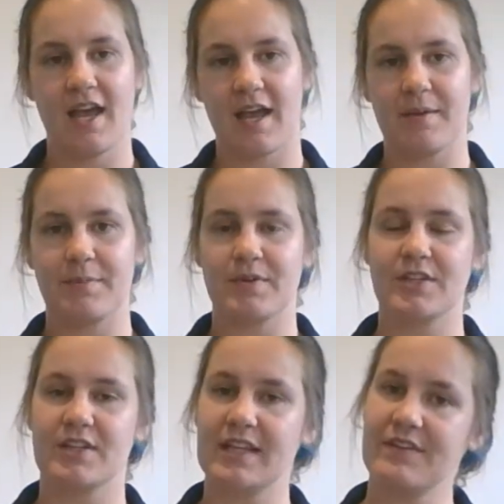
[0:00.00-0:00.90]
and put
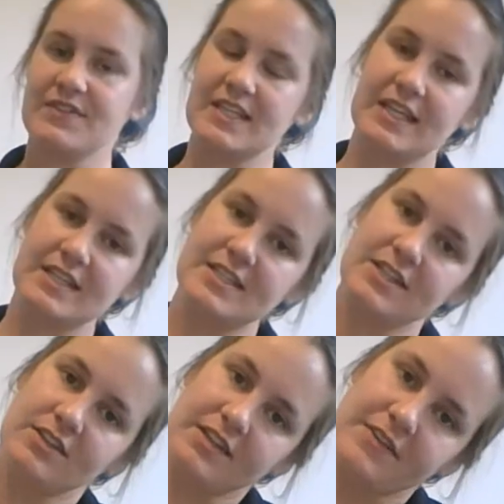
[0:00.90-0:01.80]
your left ear to
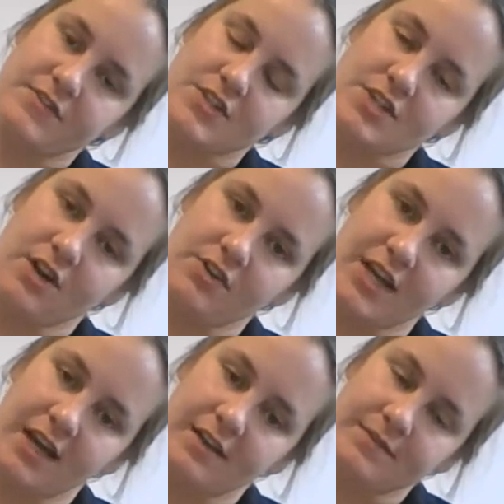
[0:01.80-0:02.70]
your left
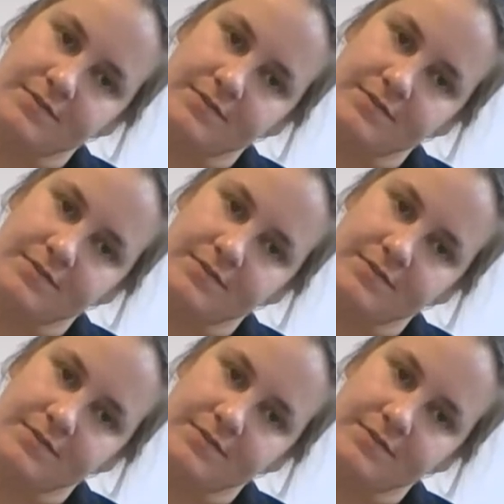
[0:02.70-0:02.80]
shoulder.